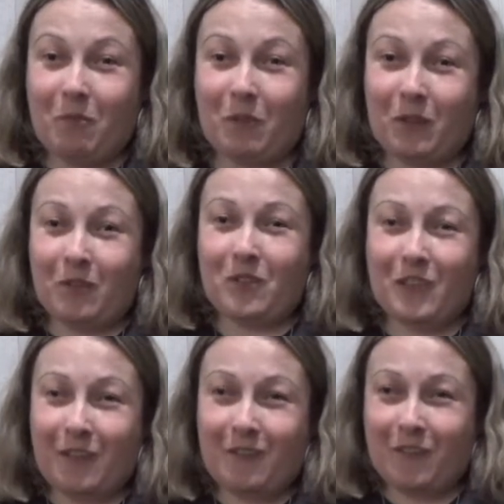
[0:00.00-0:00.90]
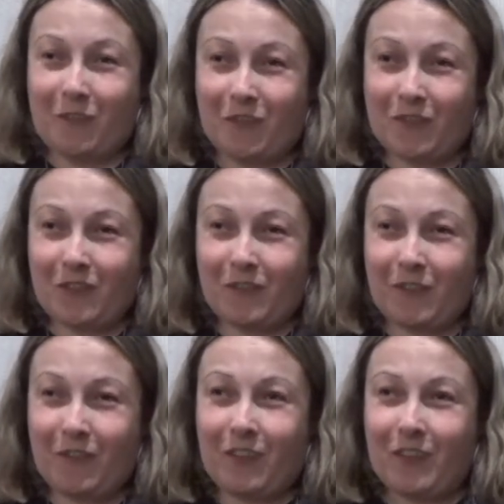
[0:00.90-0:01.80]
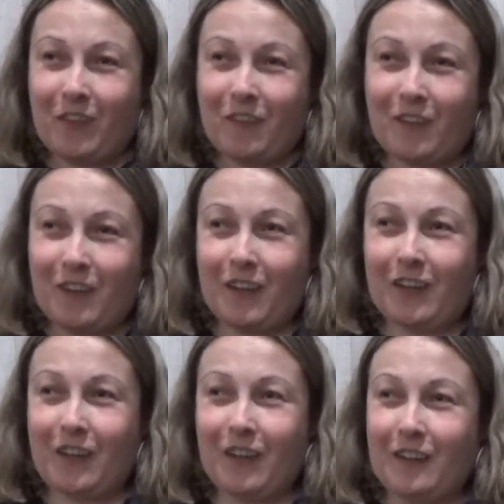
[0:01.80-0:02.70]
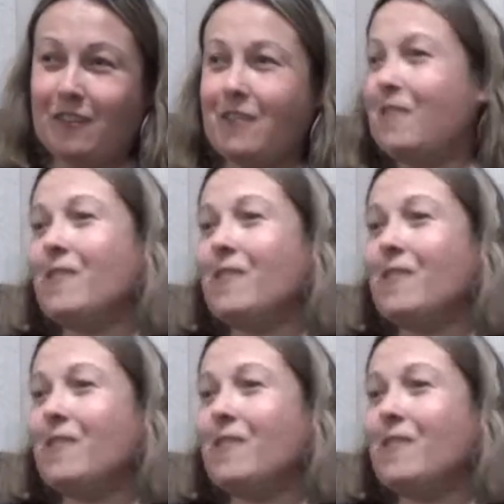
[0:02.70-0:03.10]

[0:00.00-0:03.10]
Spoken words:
because she comes from a rich family already and